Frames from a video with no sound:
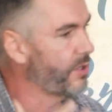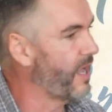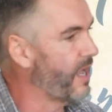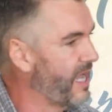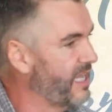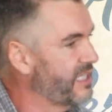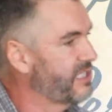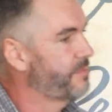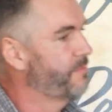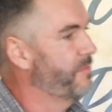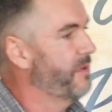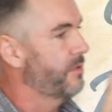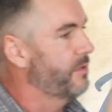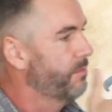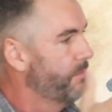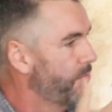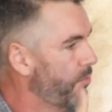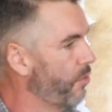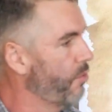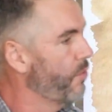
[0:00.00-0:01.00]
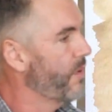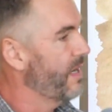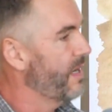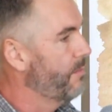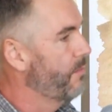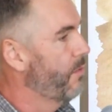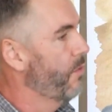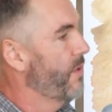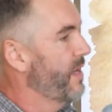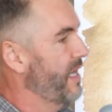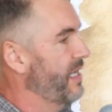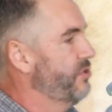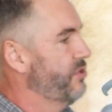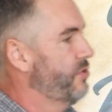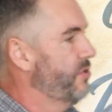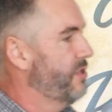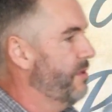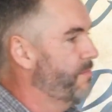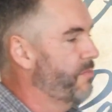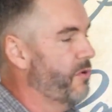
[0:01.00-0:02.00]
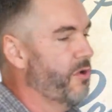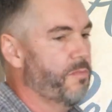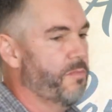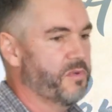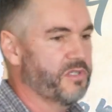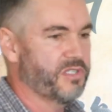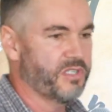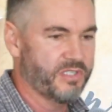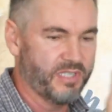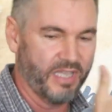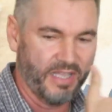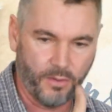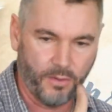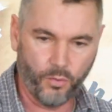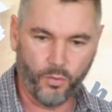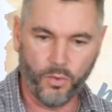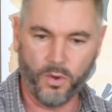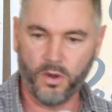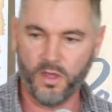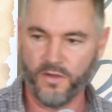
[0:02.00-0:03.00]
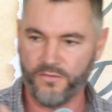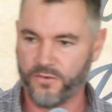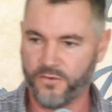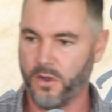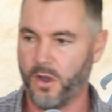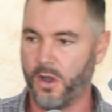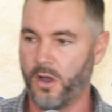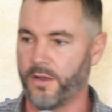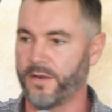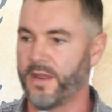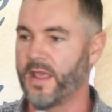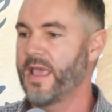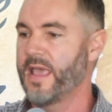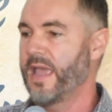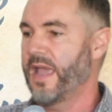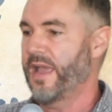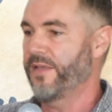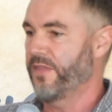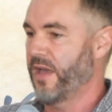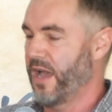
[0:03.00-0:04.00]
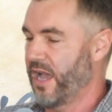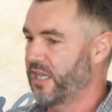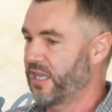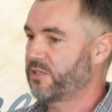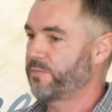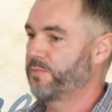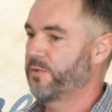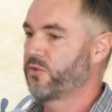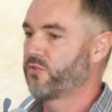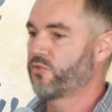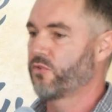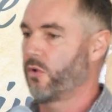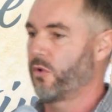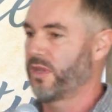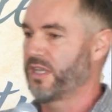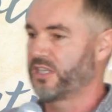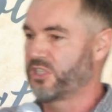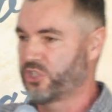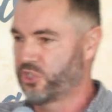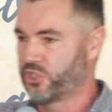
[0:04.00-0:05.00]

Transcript: husband more and more into the purposes and the will of God. And the husband's role is